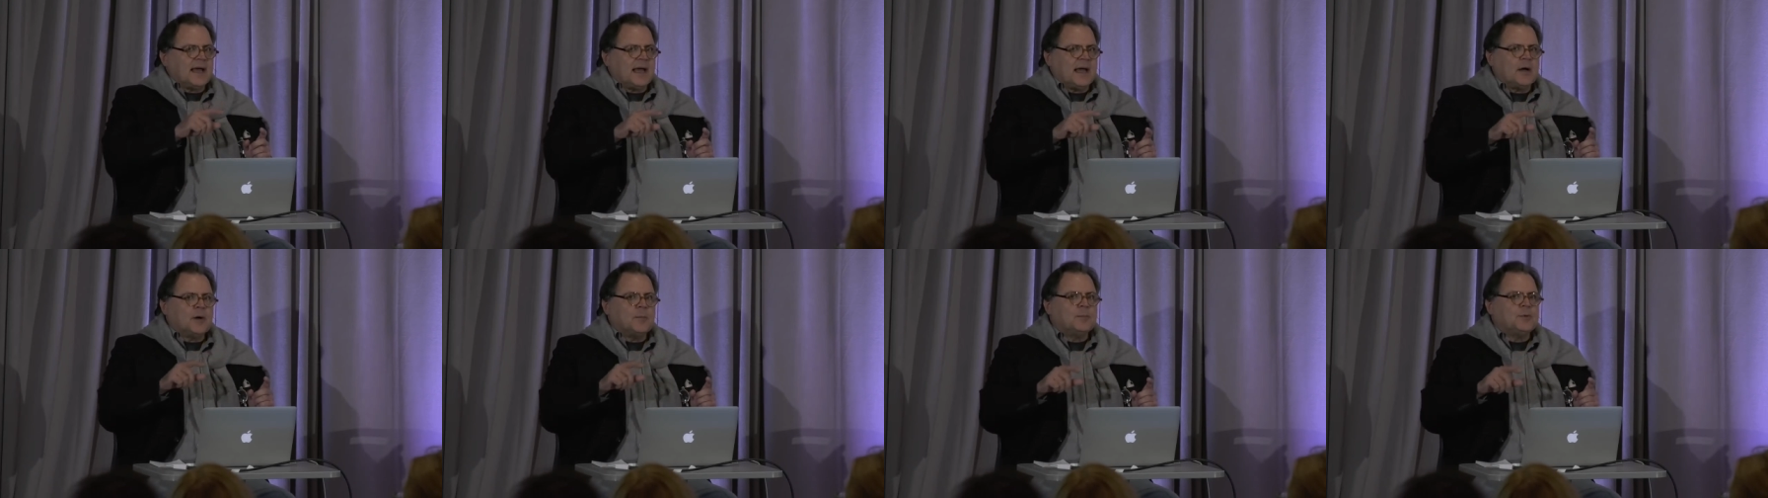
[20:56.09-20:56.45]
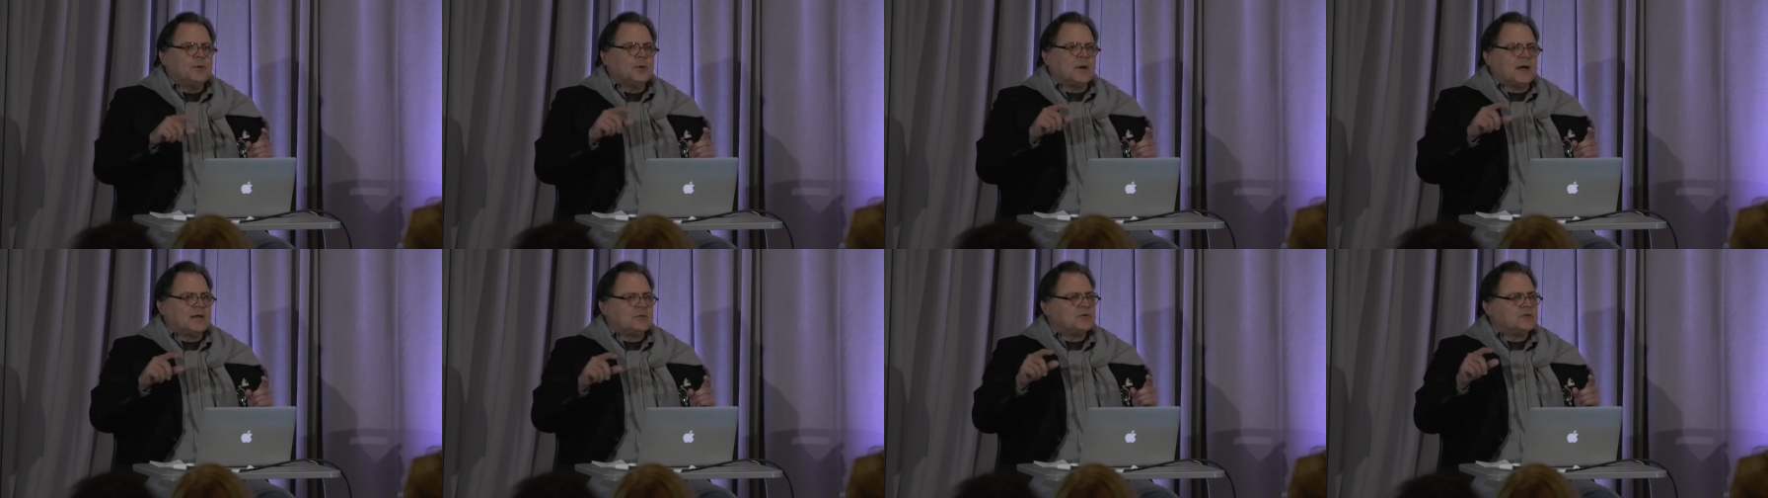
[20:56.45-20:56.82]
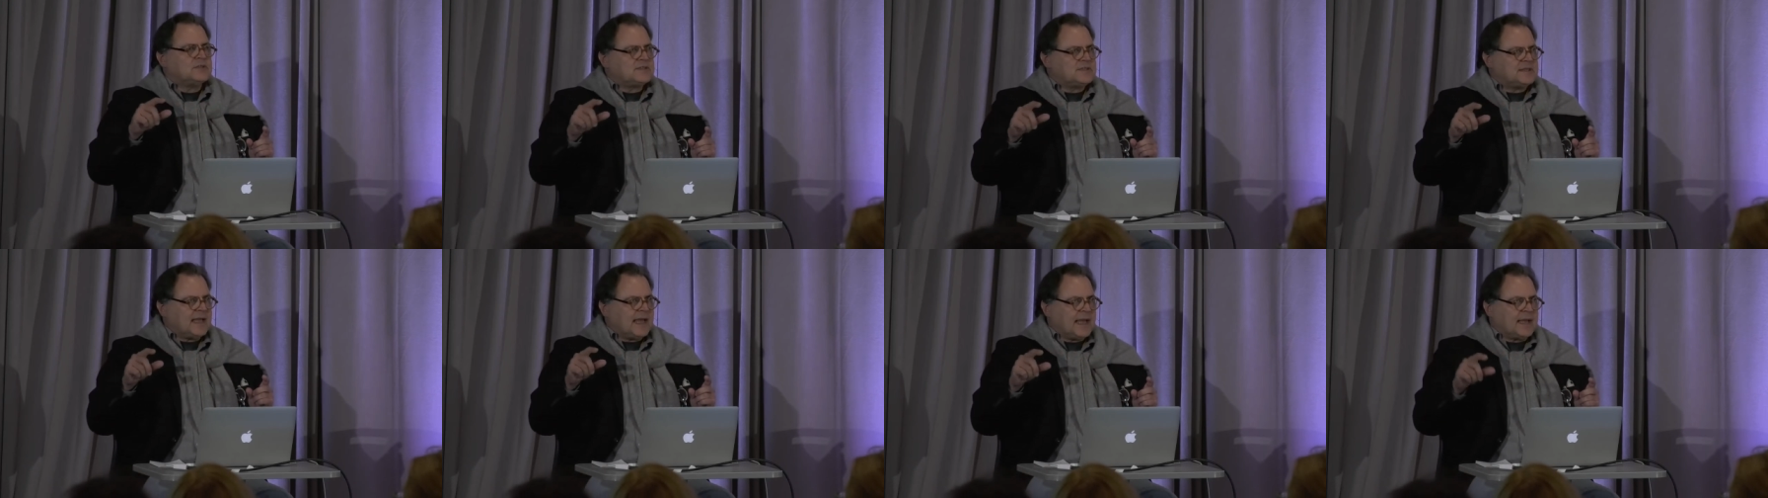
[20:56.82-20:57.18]
help you
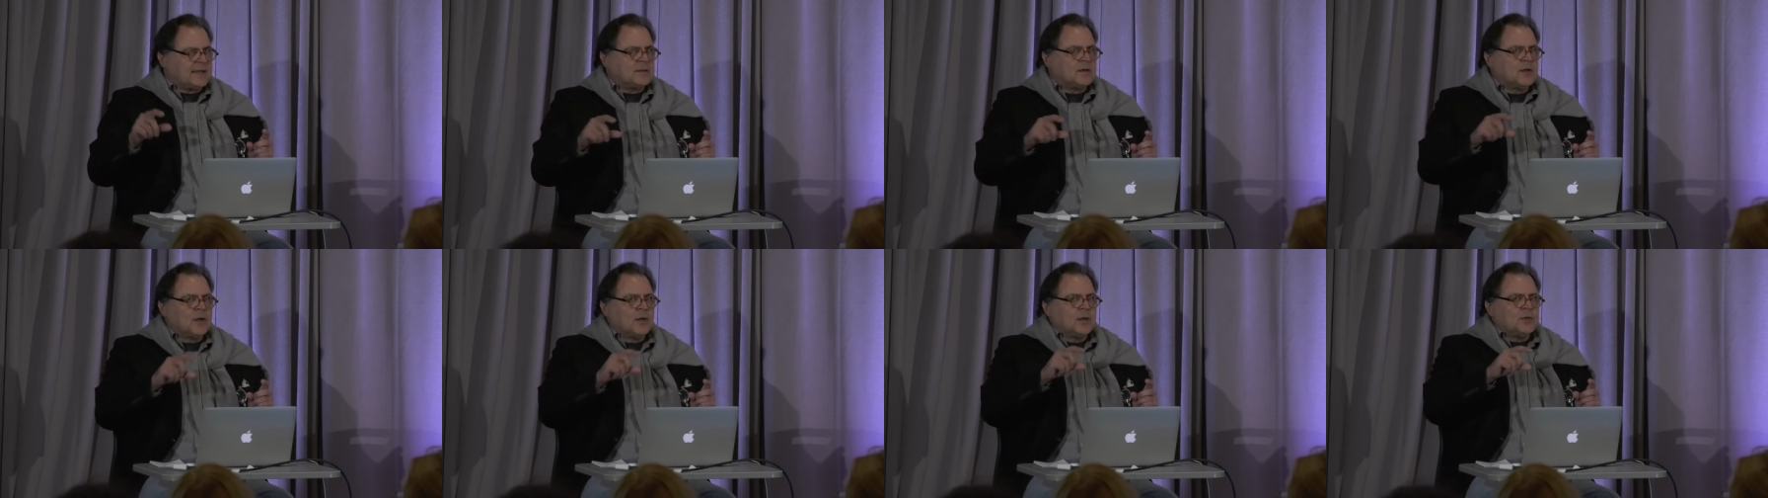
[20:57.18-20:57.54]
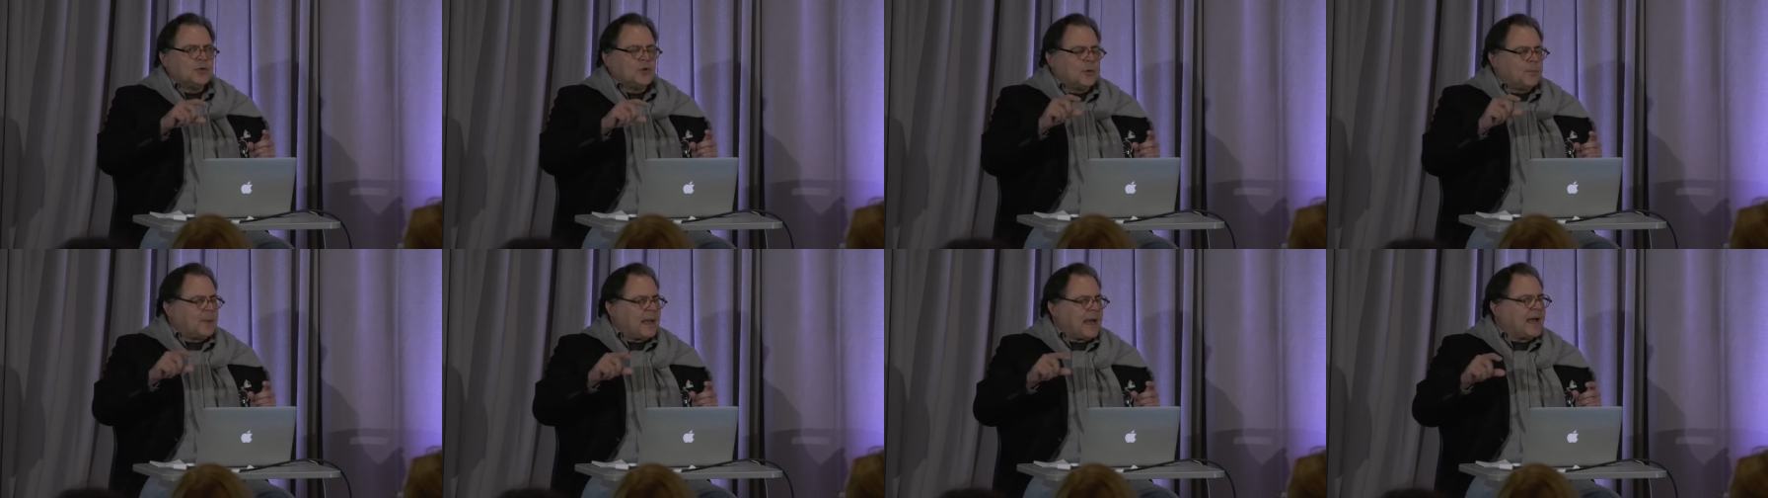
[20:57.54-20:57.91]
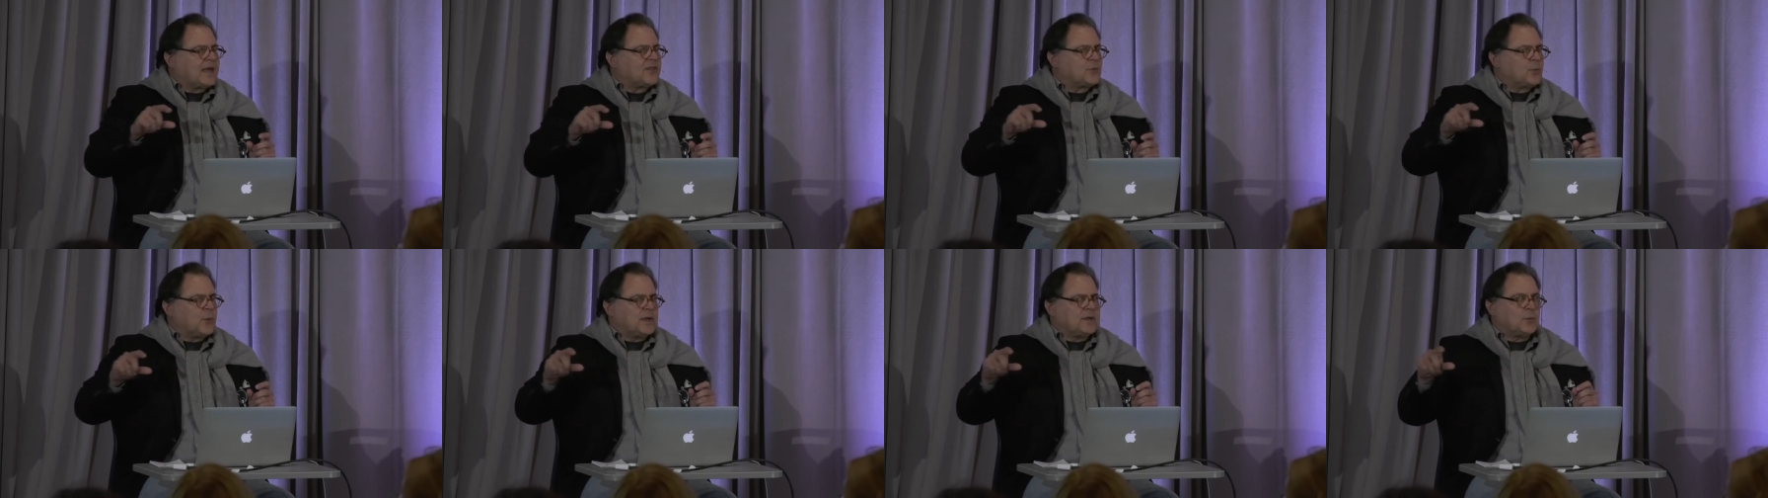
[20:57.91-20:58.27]
understand your
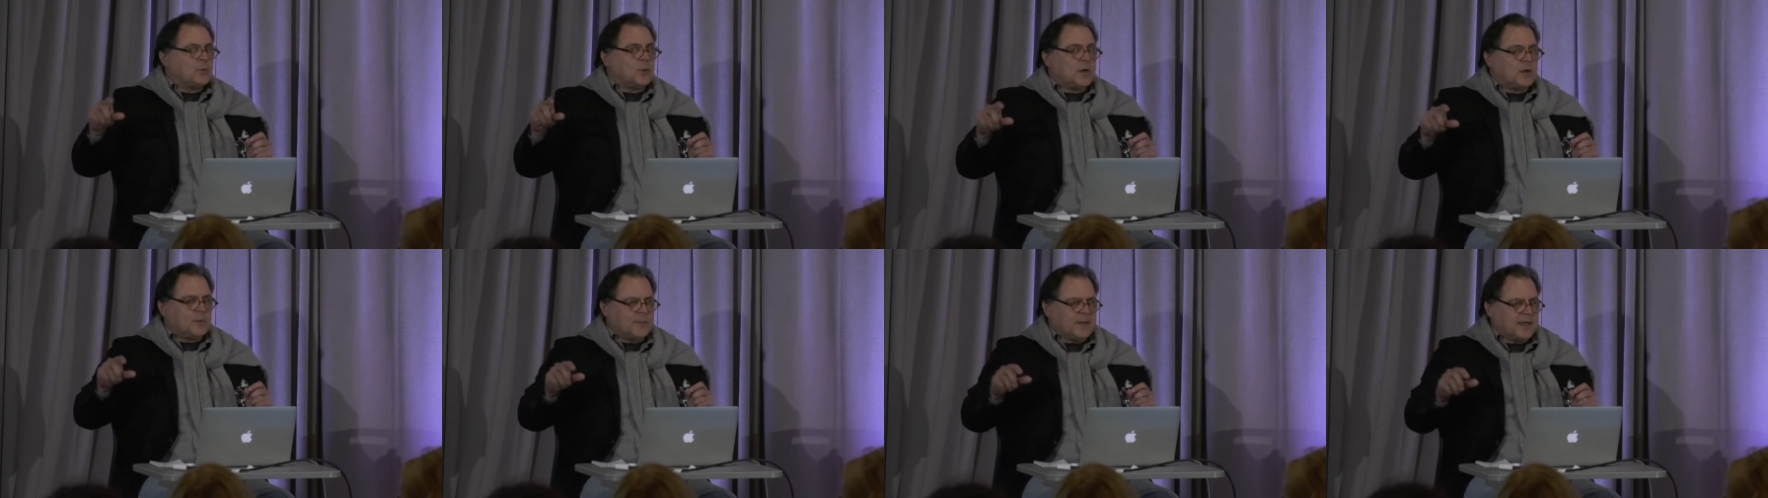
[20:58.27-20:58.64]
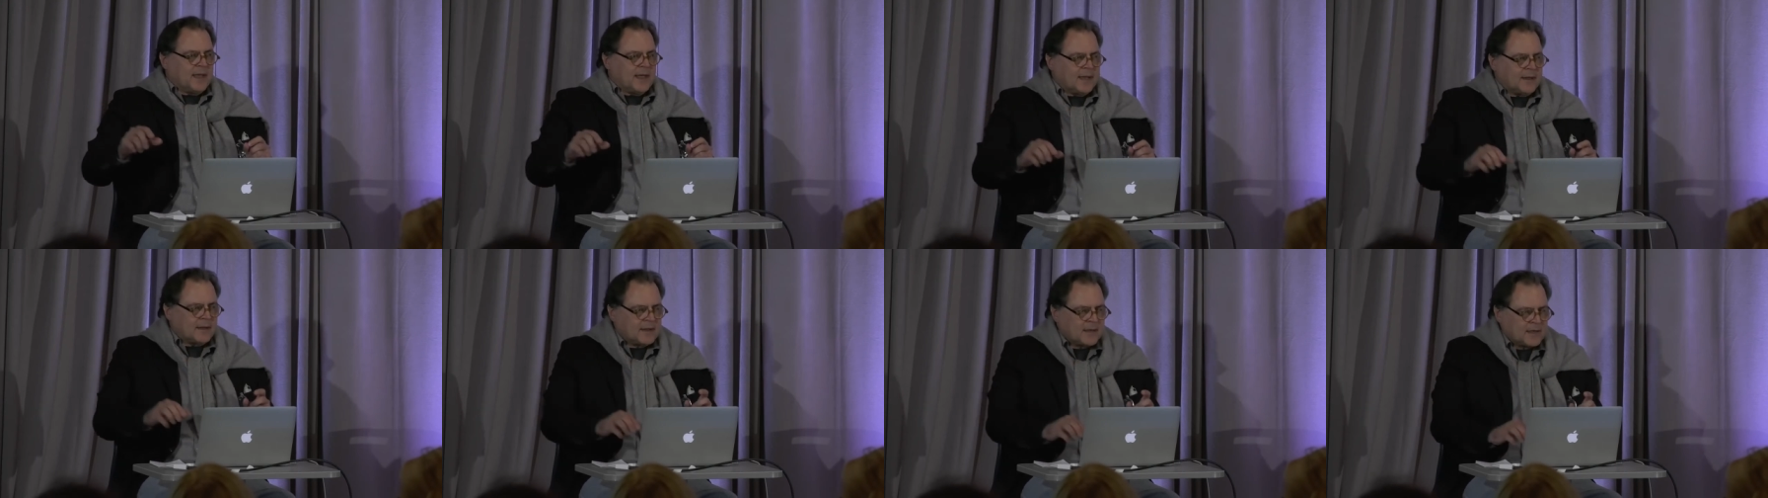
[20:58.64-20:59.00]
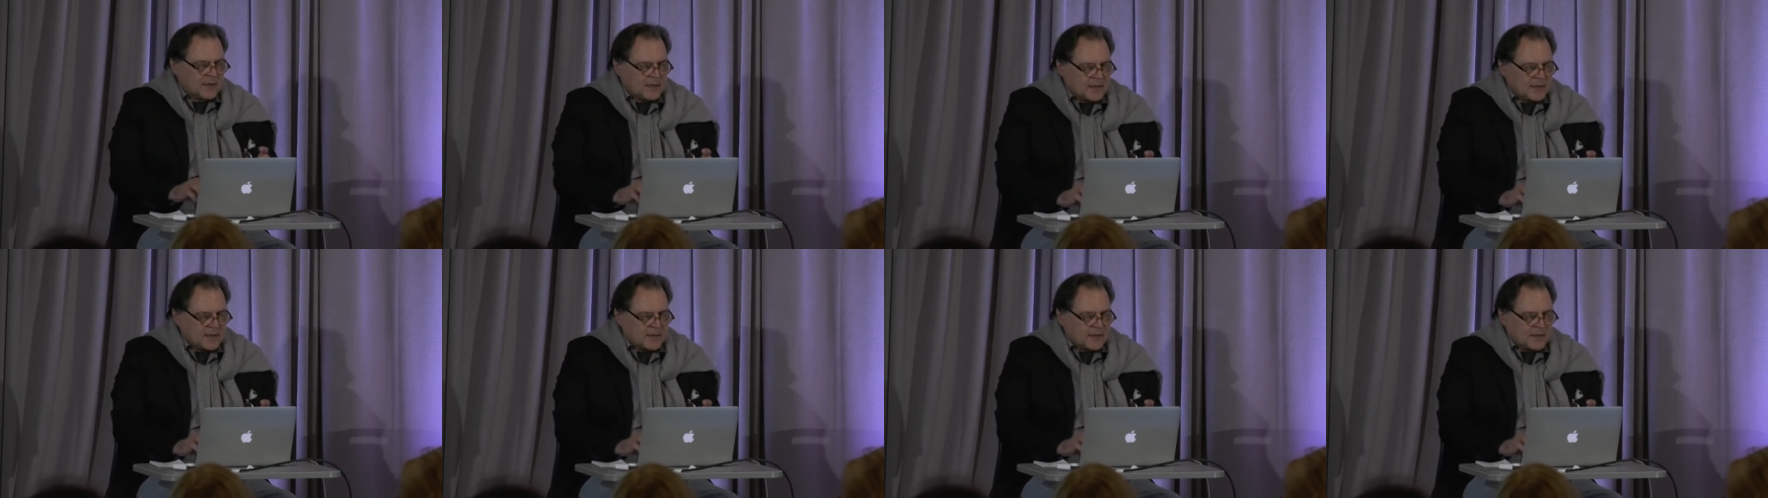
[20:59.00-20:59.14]
pathway to well being.